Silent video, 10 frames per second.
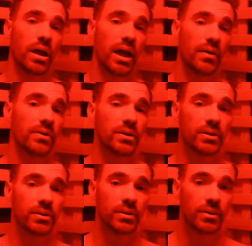
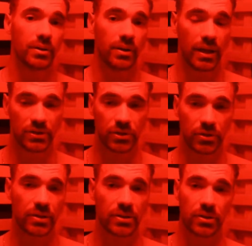having the less
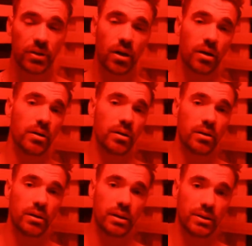stress on your heart,
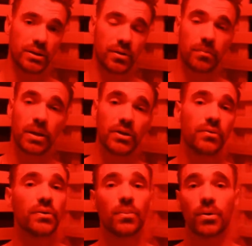it's going to make you
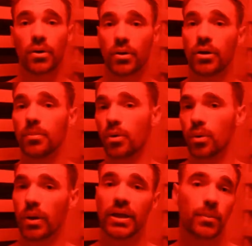feel more alert, more
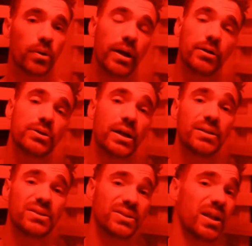awake, more
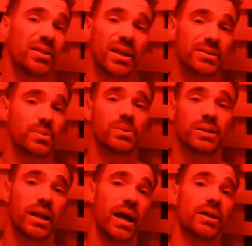energized. And that's
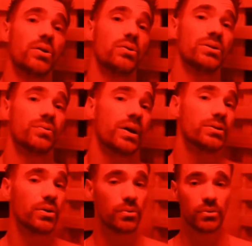something that I notice if I
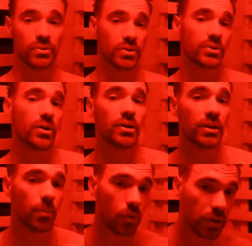don't use the sauna in
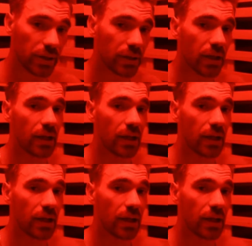the morning.